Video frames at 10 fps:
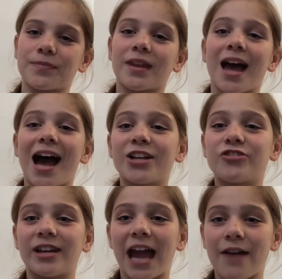I
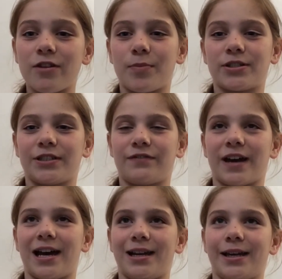treat everybody
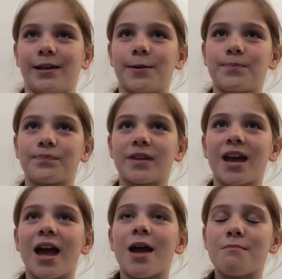fairly.
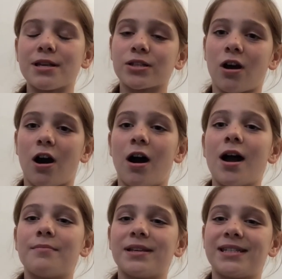Miss
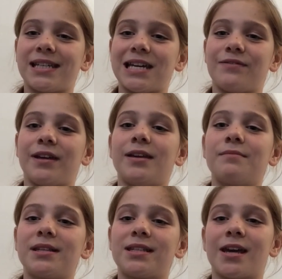Carr, Miss Davy,
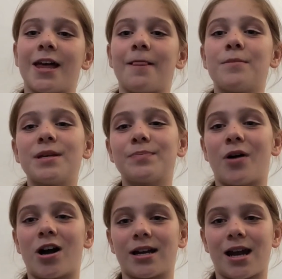Mr Hill, Miss
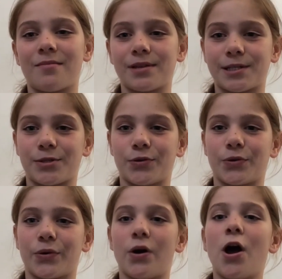Parkin and Miss
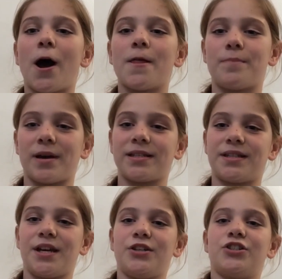Stokoe are the best
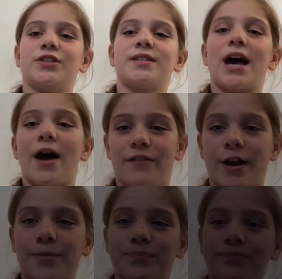teachers ever.